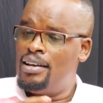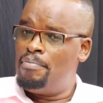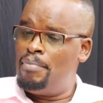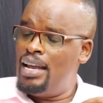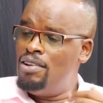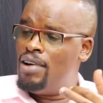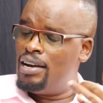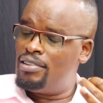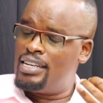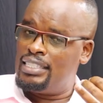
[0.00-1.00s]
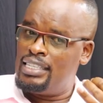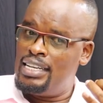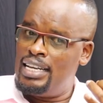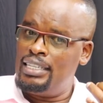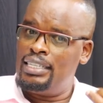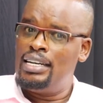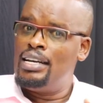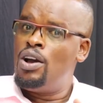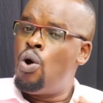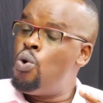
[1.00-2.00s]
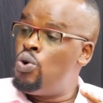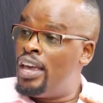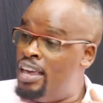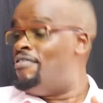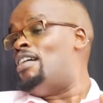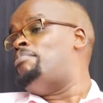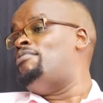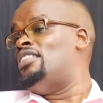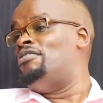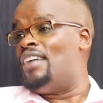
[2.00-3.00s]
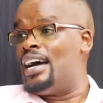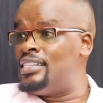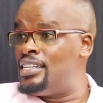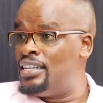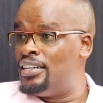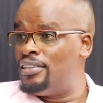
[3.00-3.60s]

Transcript: Men who are not resilient, who give up very fast,